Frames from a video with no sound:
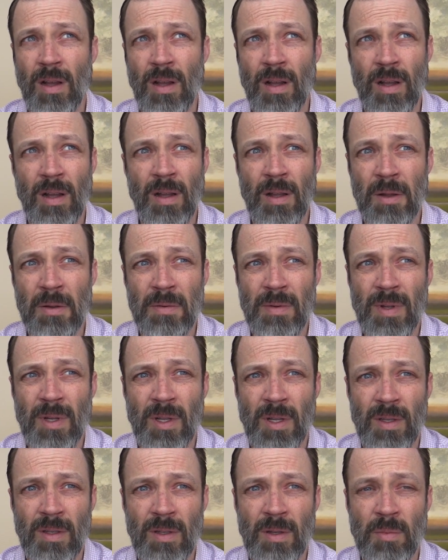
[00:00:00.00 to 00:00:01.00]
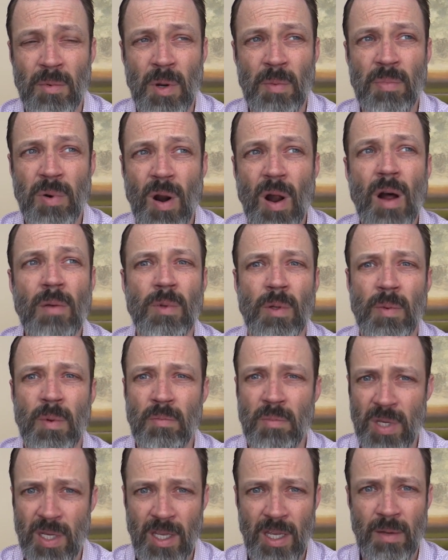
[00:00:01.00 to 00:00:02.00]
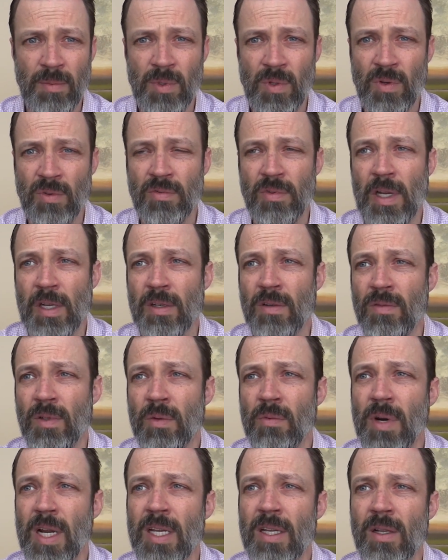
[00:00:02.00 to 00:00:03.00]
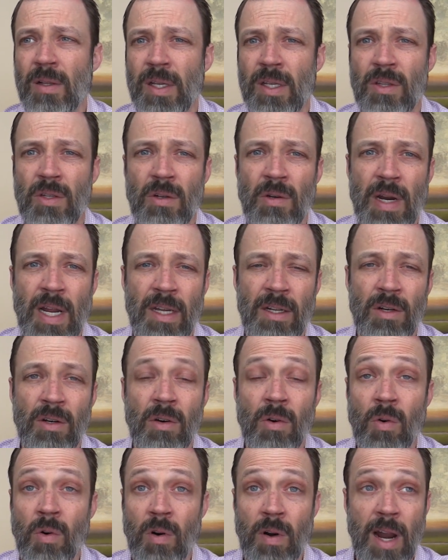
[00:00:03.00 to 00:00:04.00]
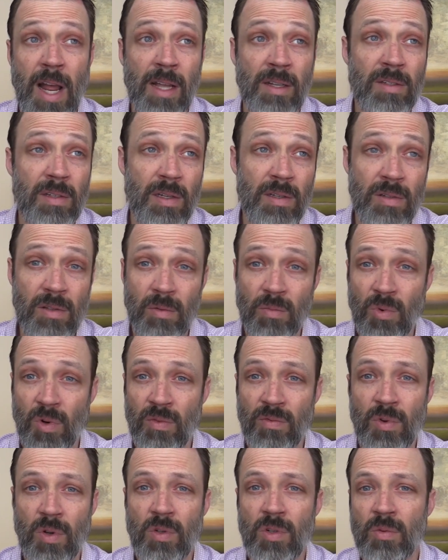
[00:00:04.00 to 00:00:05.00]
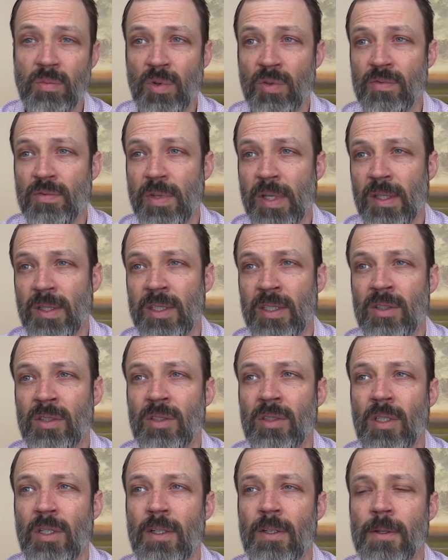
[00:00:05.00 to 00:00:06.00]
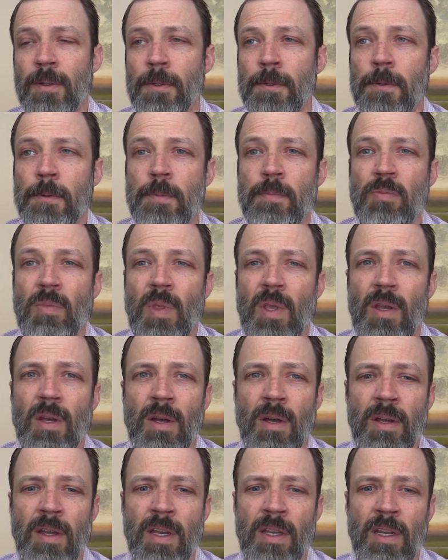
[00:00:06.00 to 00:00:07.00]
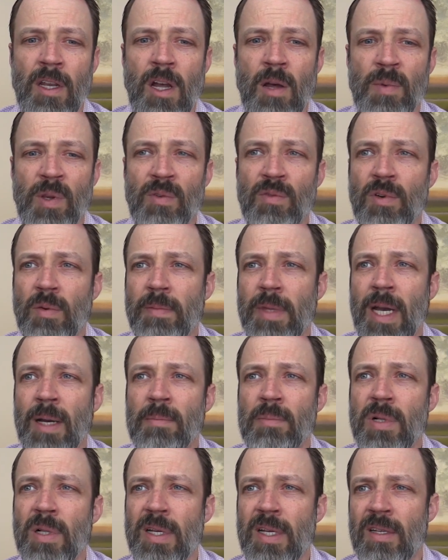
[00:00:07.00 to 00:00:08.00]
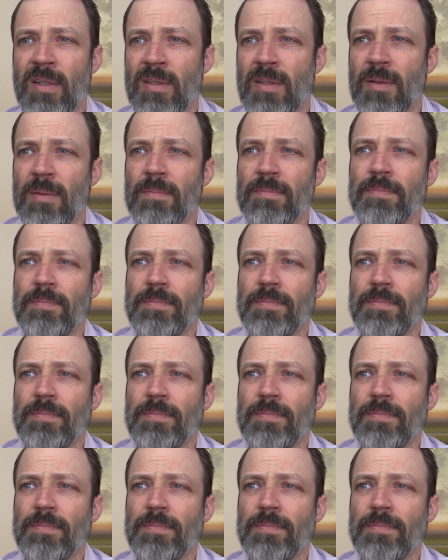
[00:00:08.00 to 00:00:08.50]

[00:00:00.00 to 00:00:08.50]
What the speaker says: a problem in being able to effectively regulate their anger or access the more vulnerable feelings, and coming from that place.